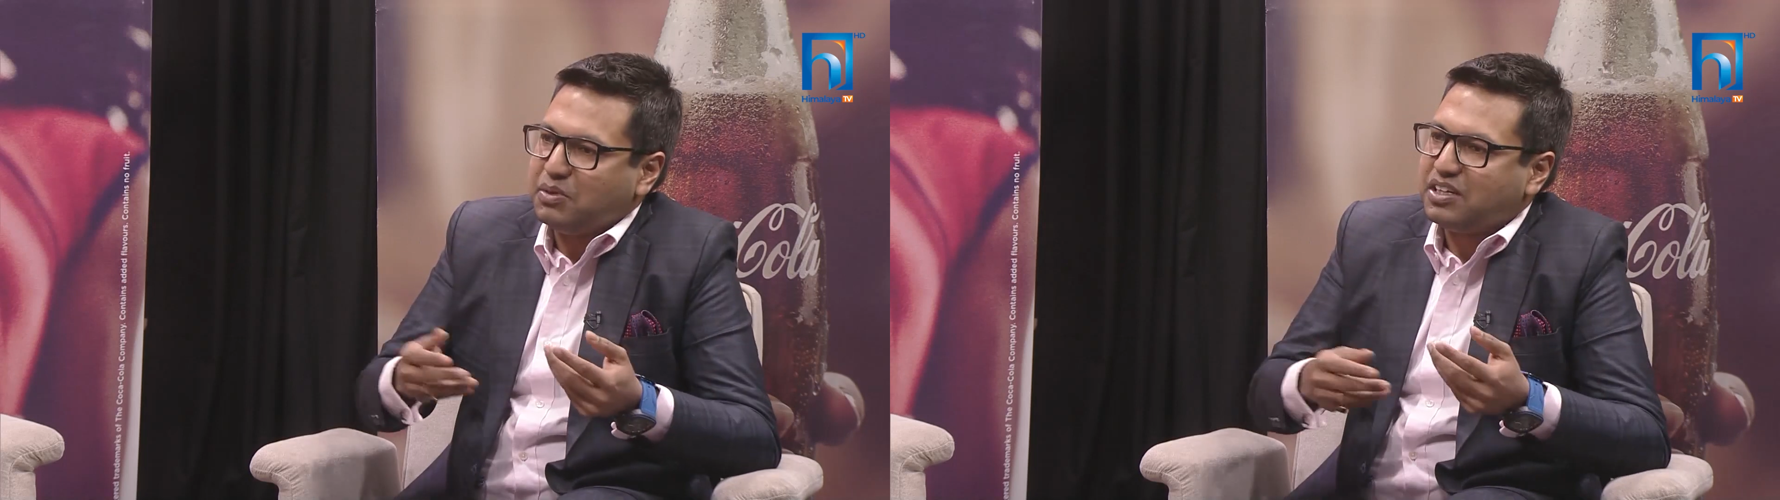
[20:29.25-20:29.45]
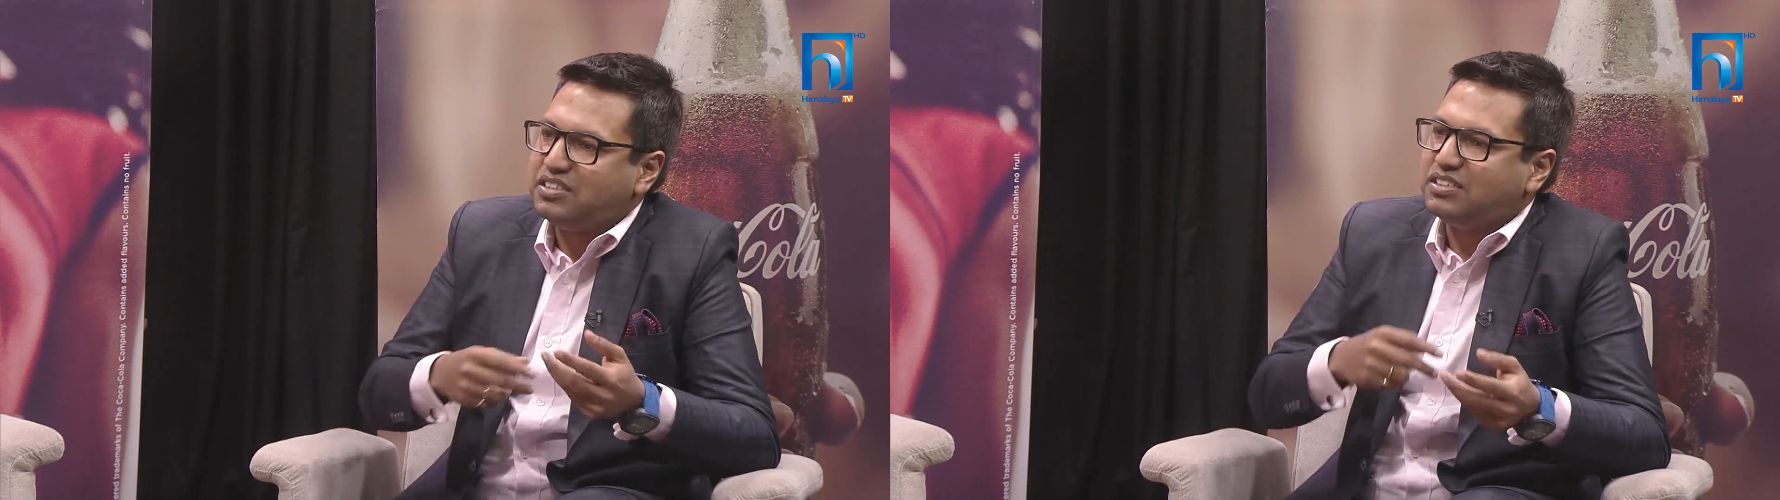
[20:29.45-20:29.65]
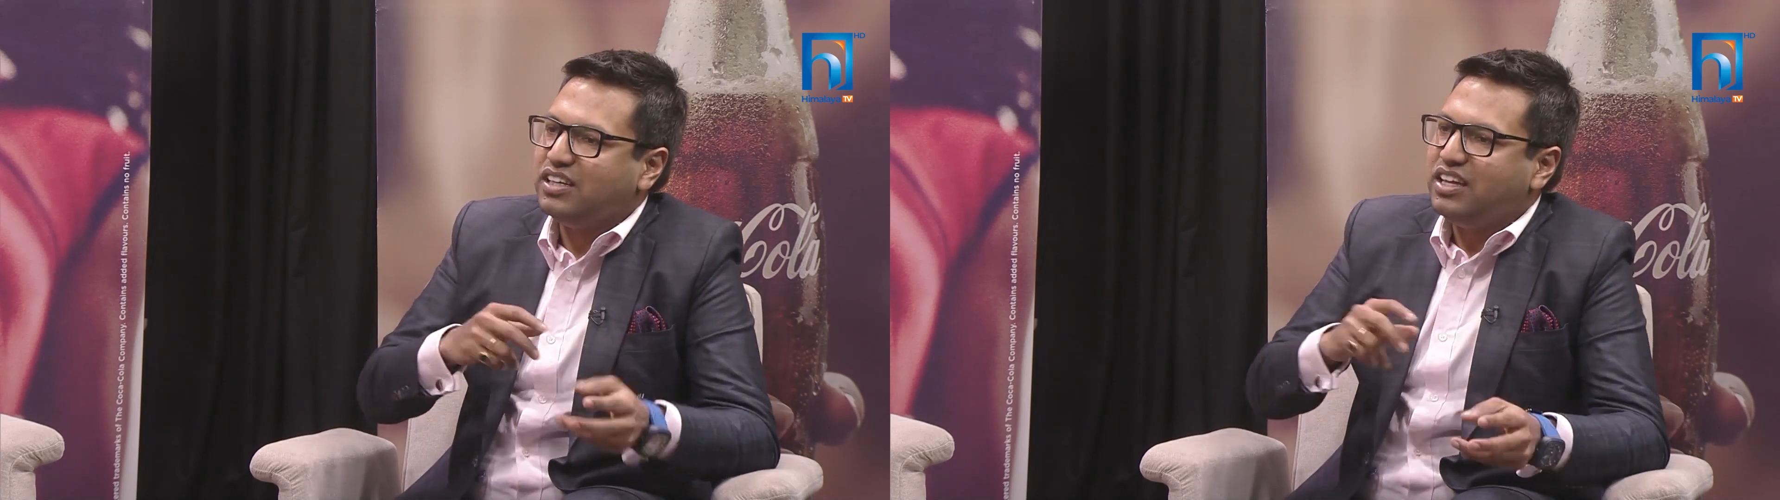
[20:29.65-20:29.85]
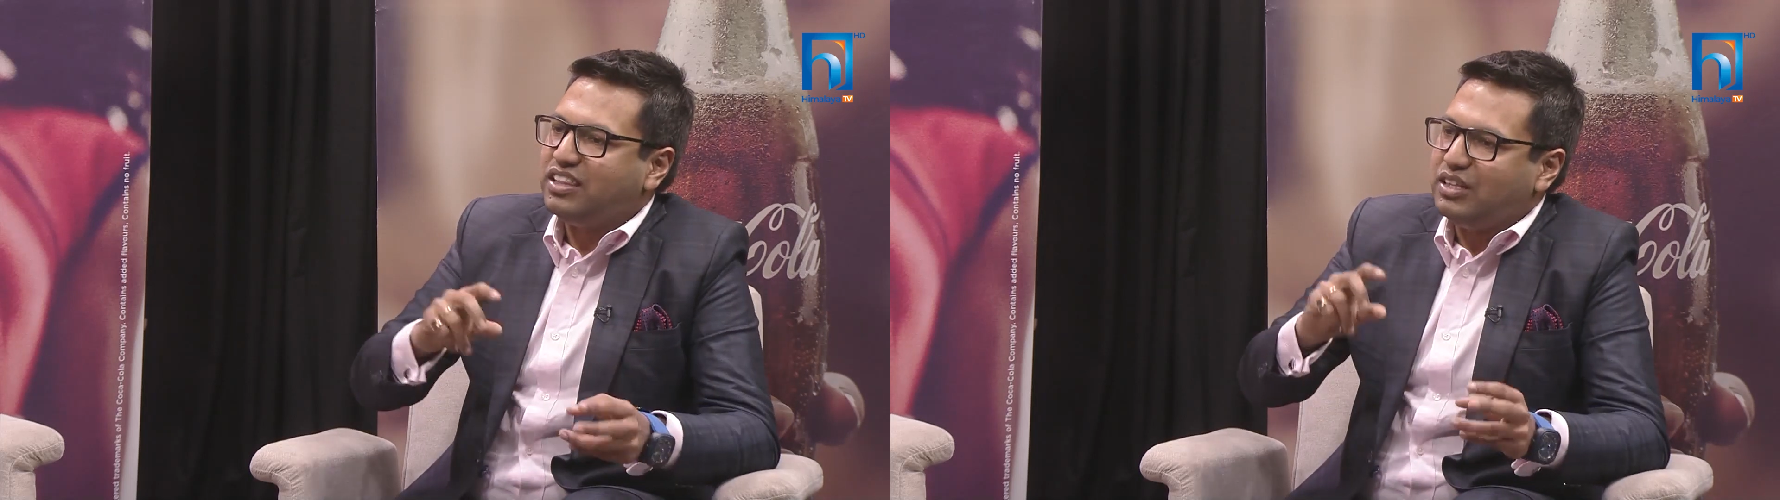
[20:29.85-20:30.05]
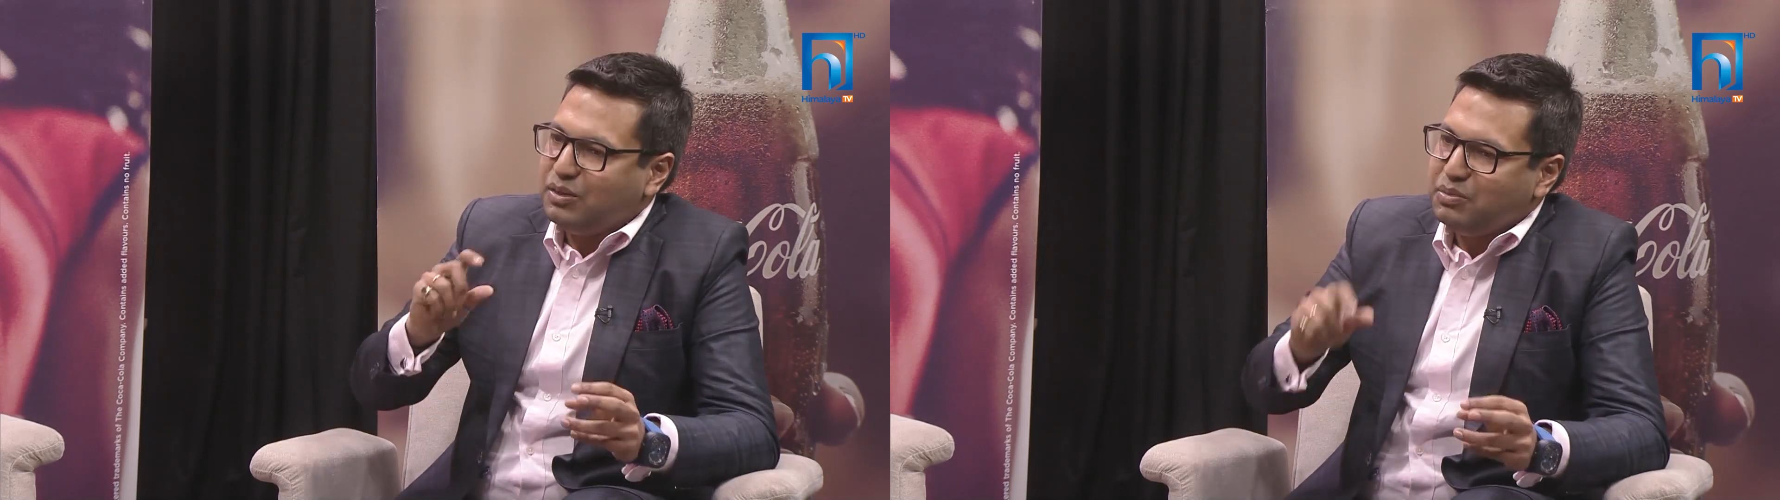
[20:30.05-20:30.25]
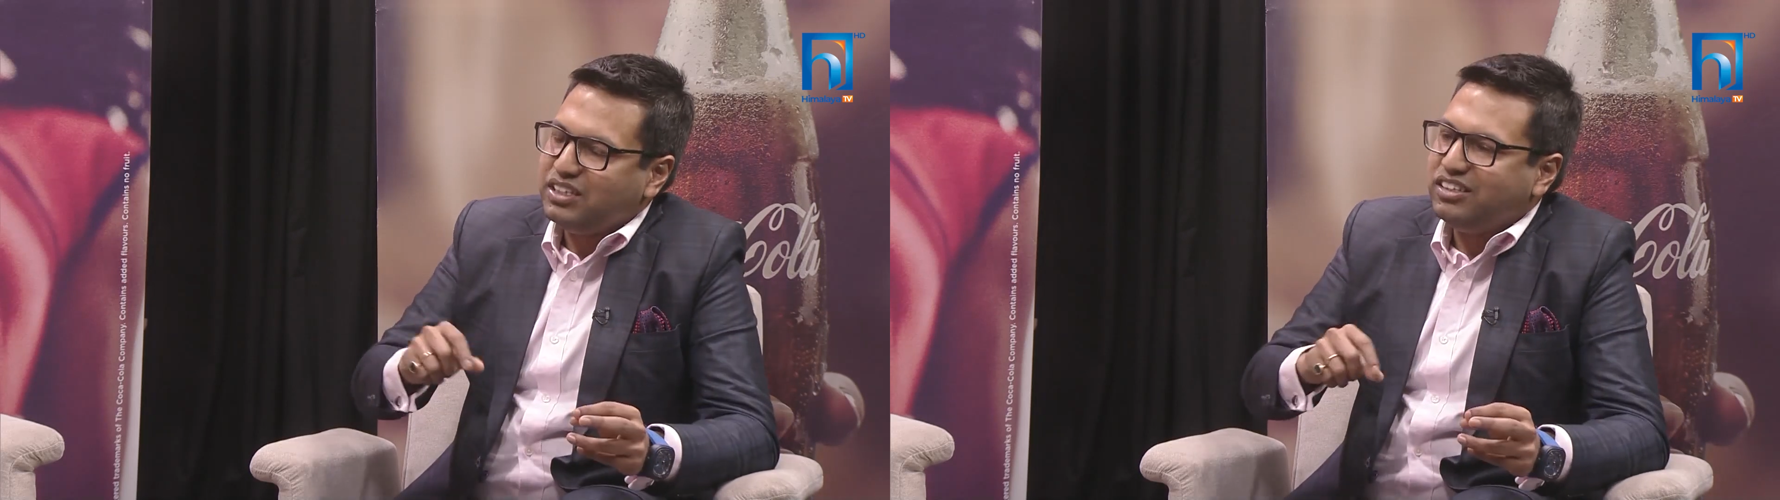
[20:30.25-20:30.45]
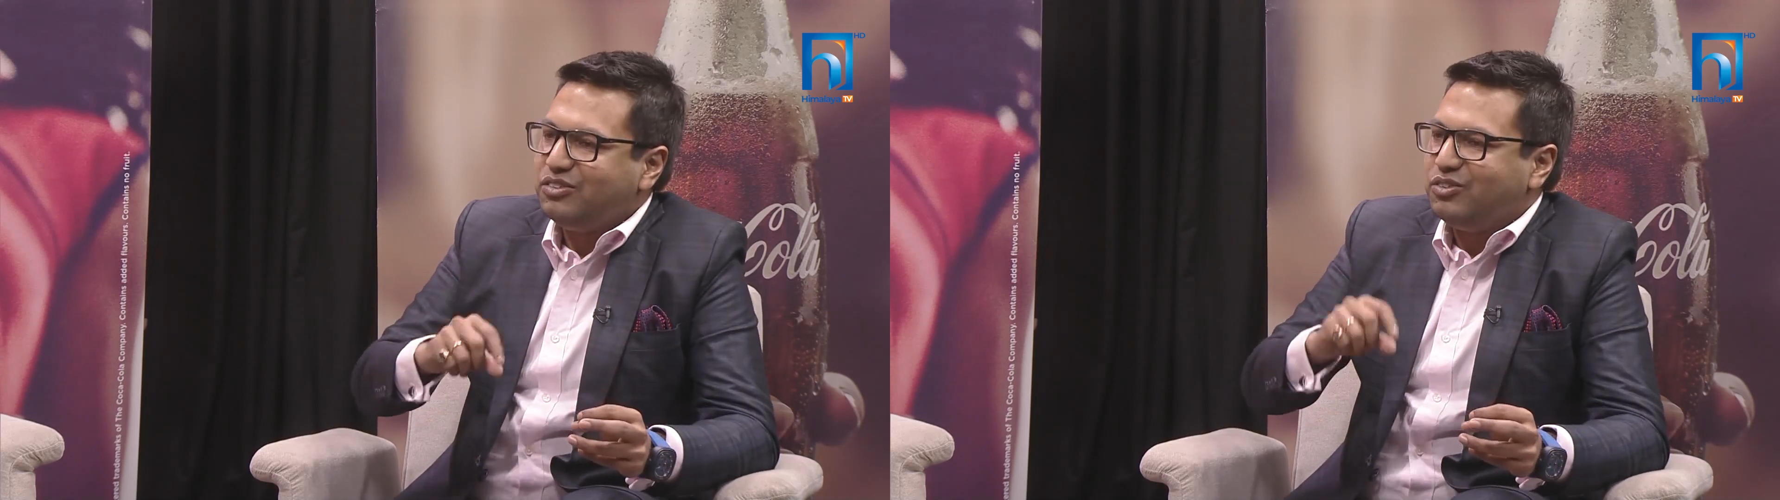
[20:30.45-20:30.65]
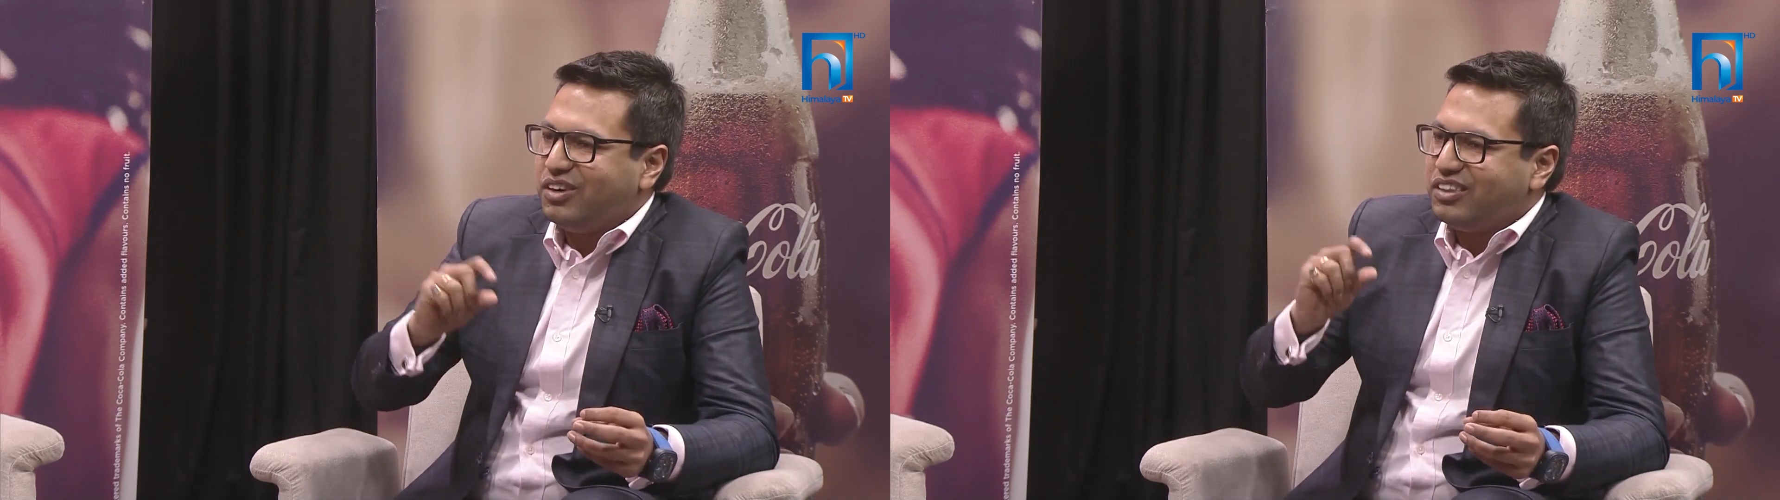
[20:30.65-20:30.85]
because
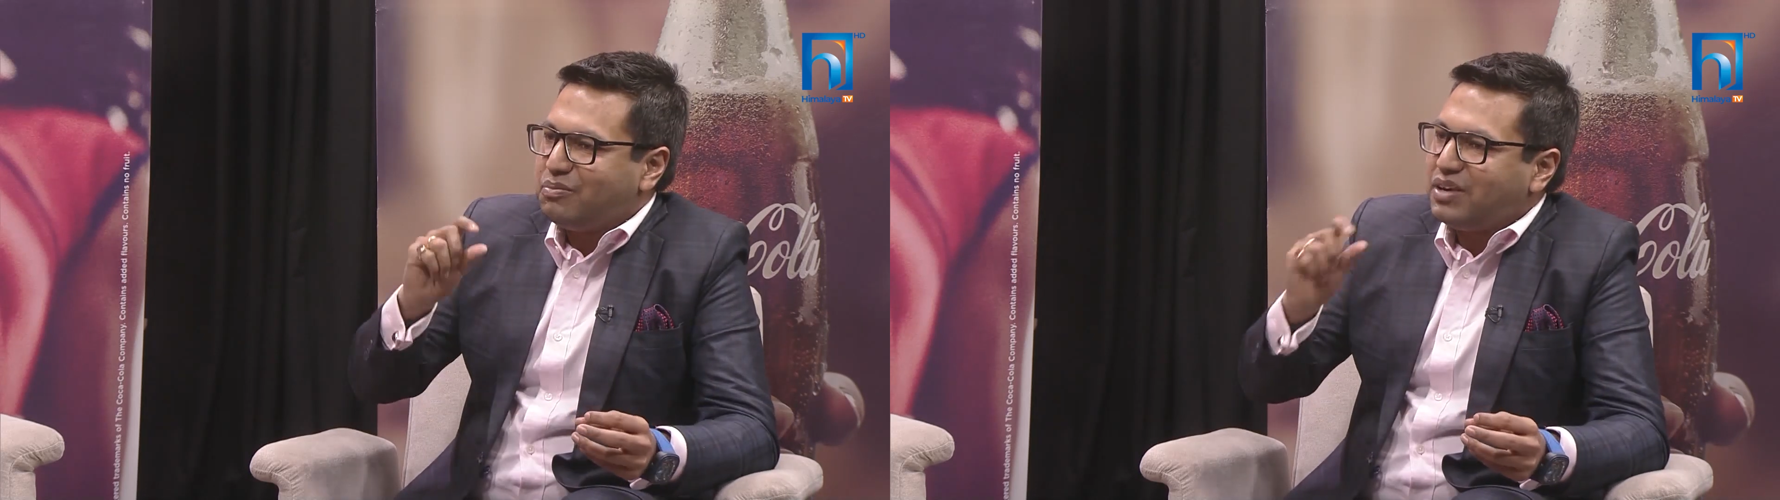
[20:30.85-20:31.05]
the